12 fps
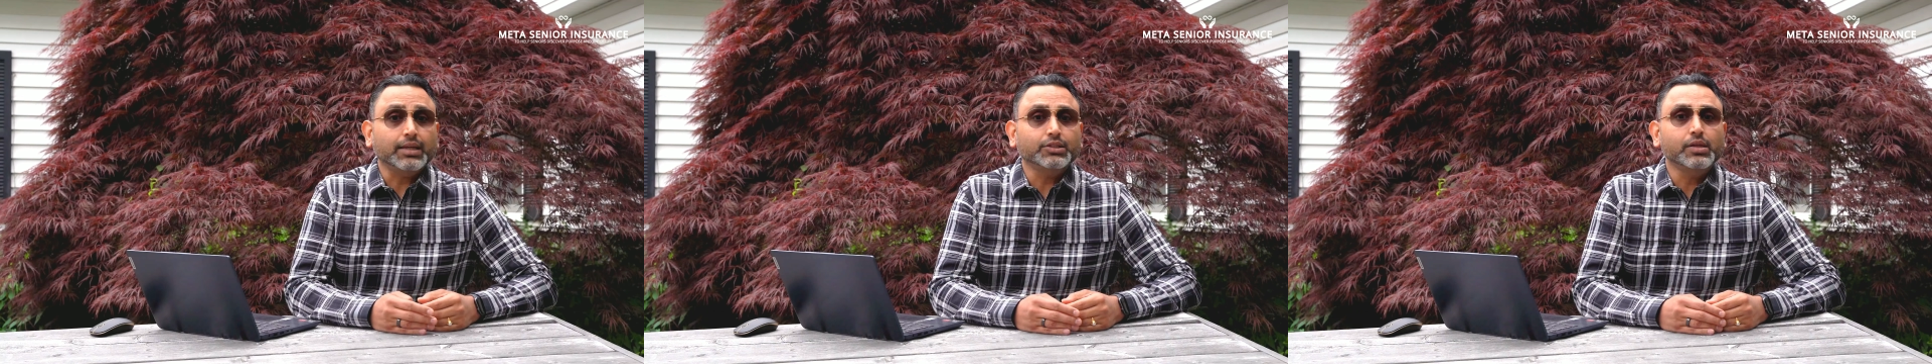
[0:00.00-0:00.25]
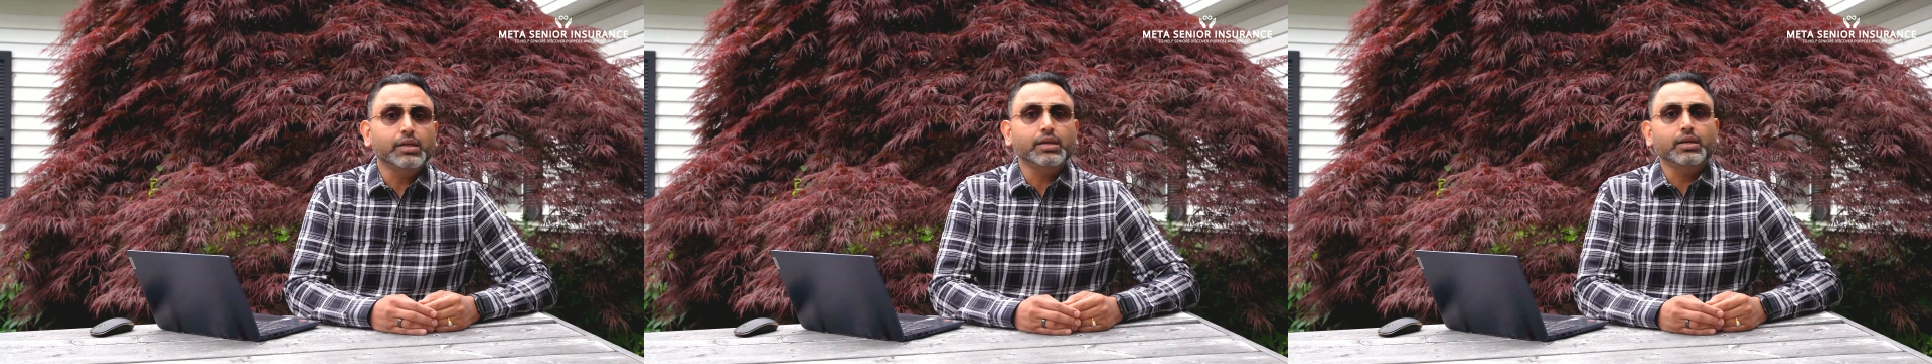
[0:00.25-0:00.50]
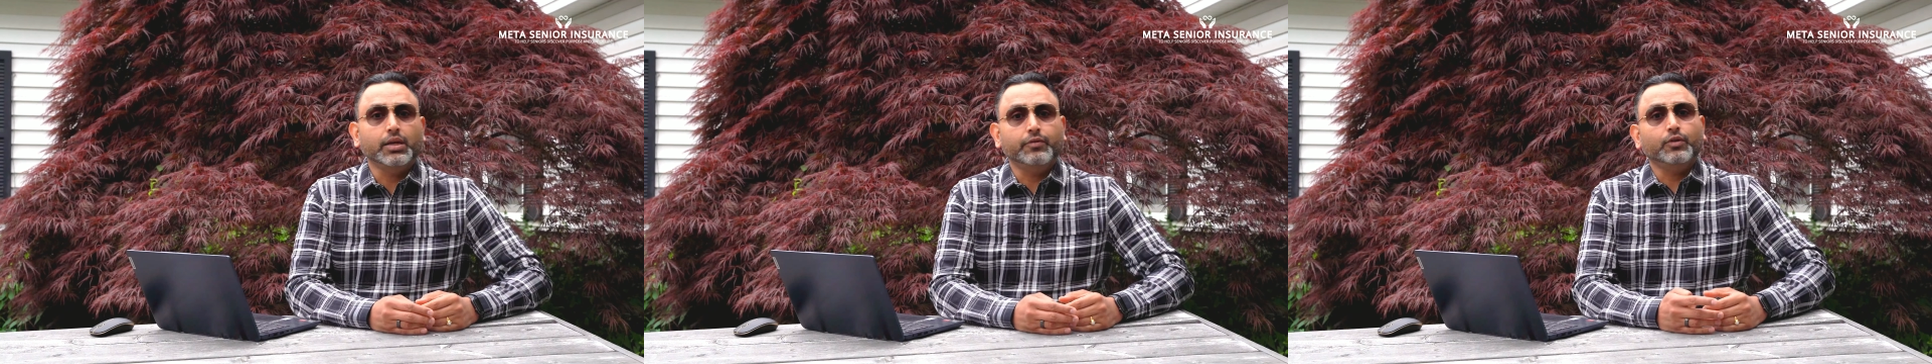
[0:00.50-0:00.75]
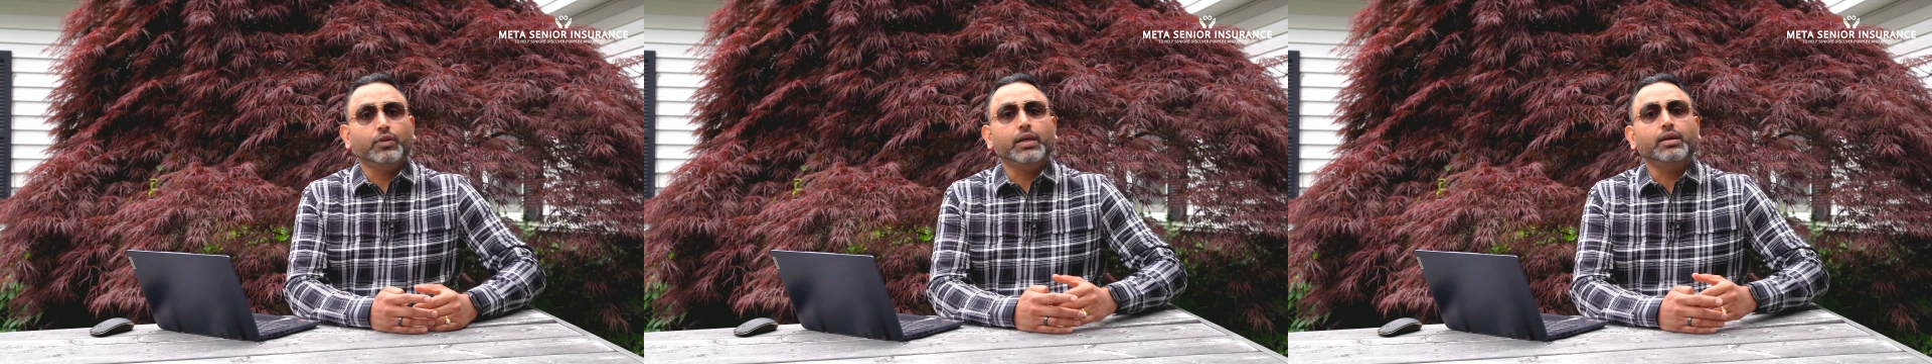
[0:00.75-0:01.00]
actually,
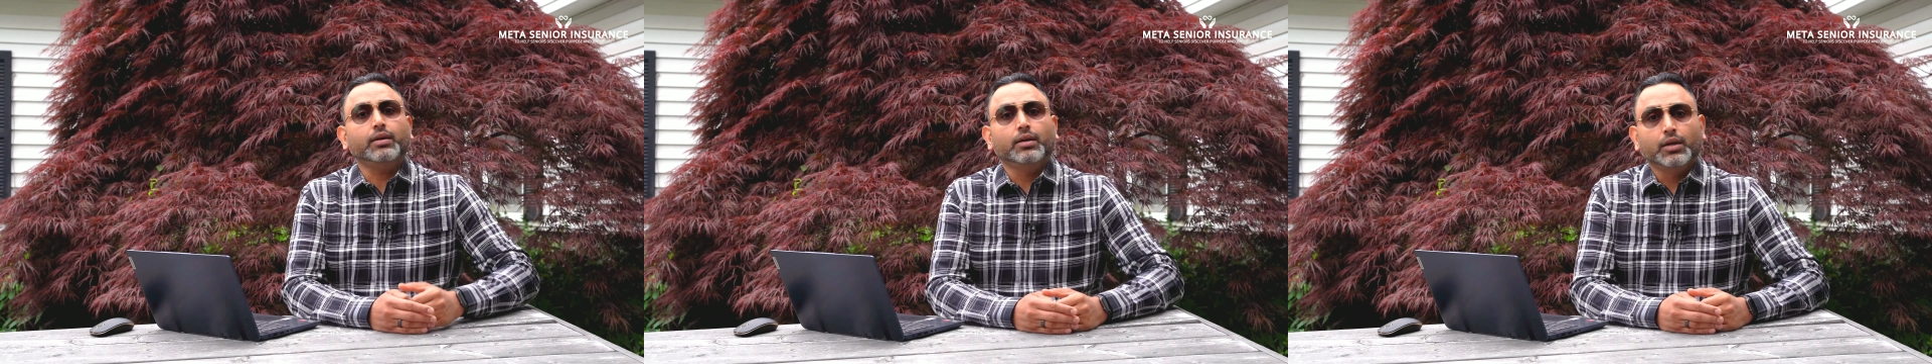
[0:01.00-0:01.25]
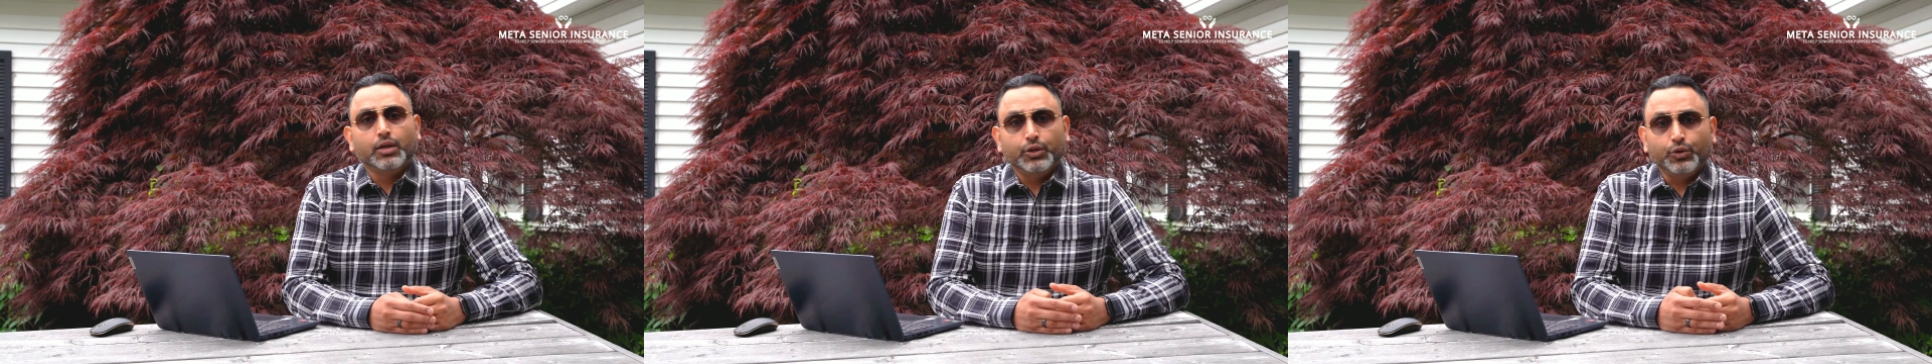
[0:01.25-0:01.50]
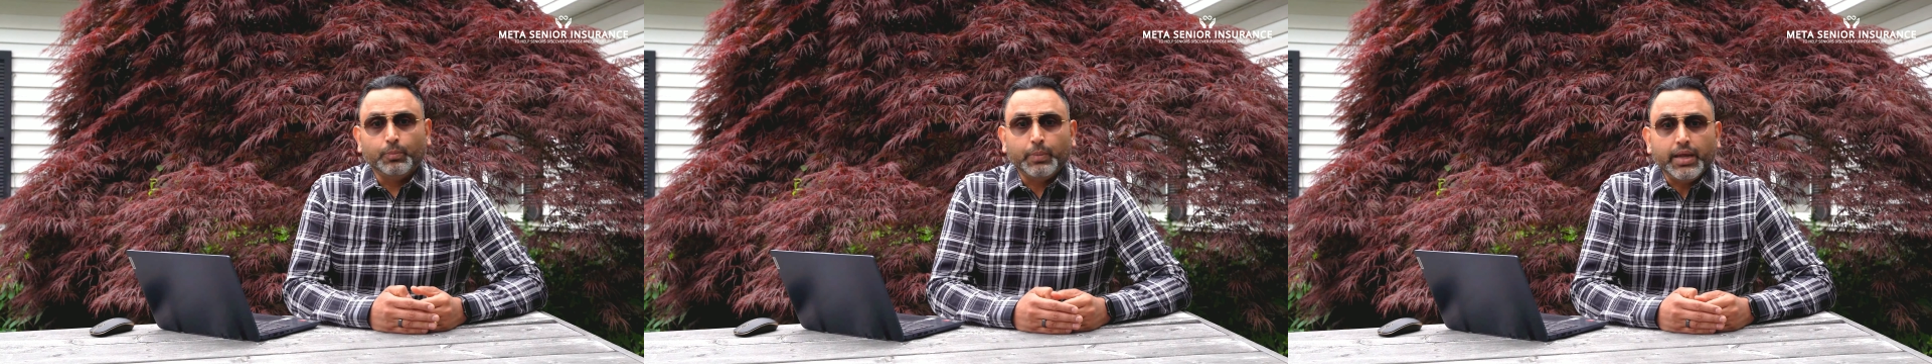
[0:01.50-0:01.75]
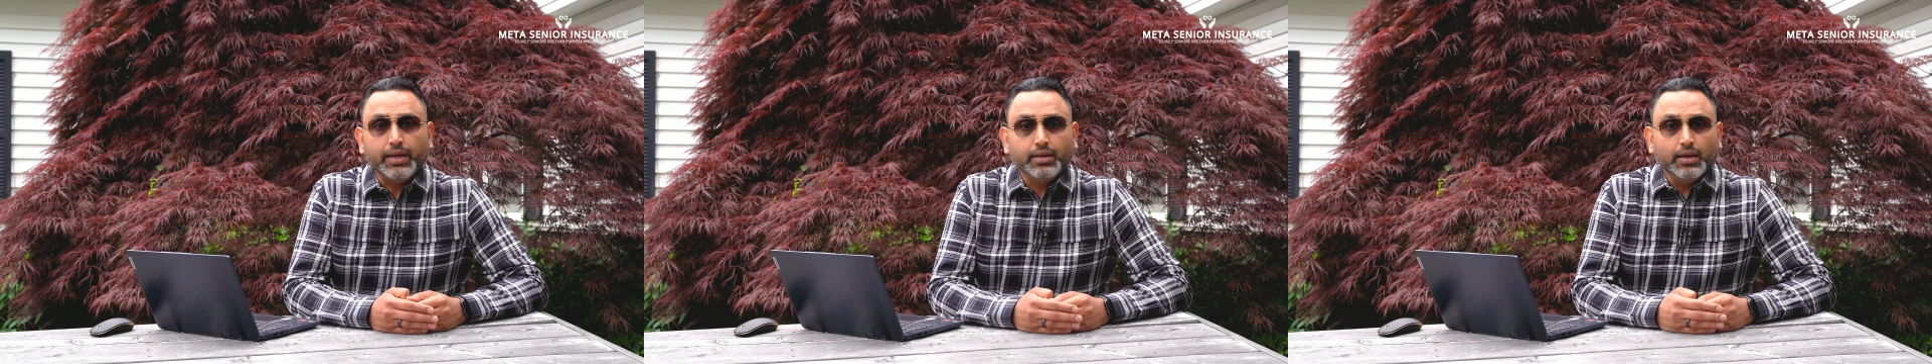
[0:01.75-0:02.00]
if you think you're
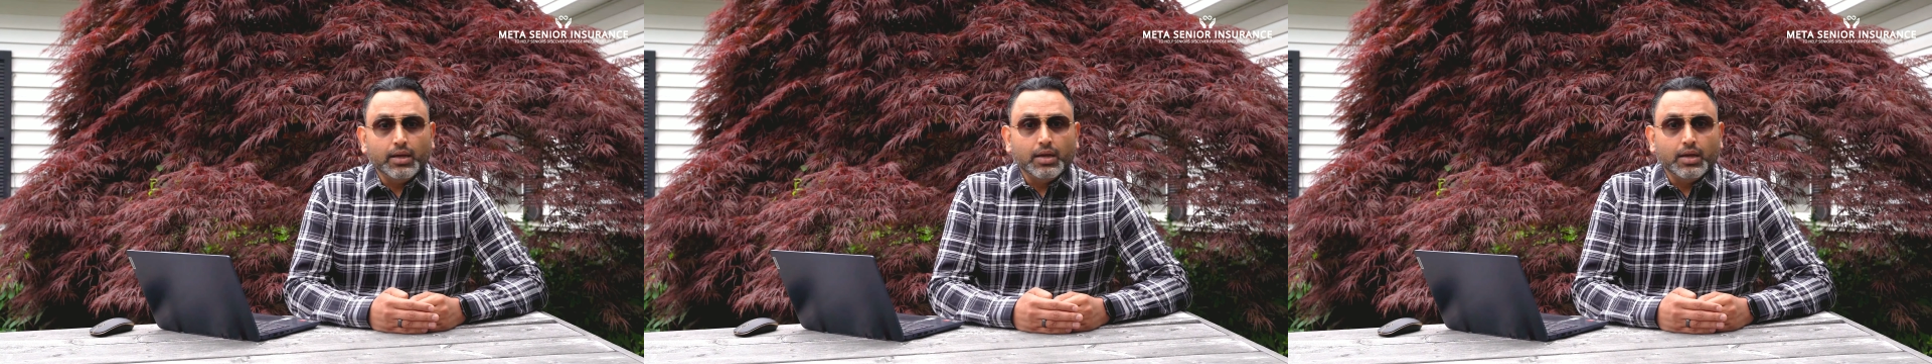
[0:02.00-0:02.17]
paying